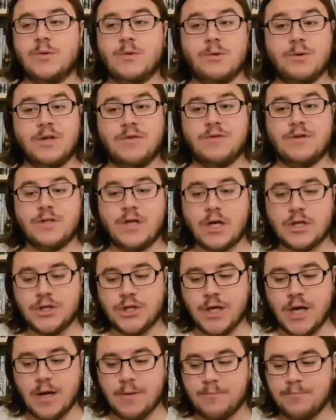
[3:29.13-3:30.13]
He won't even
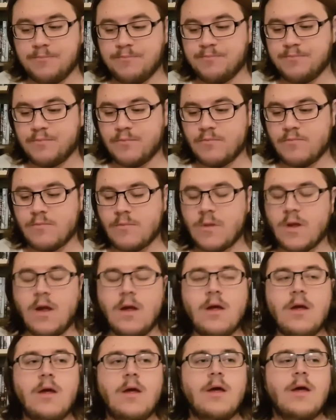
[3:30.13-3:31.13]
touch a gun.
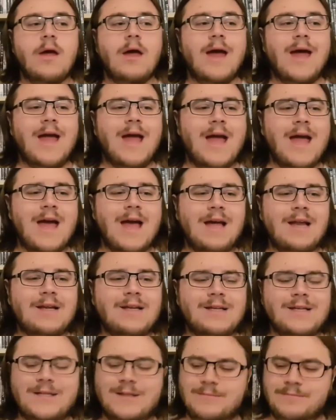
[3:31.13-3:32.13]

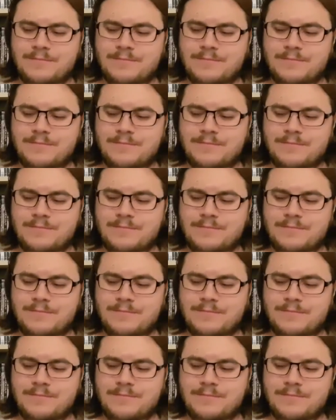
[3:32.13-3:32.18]
And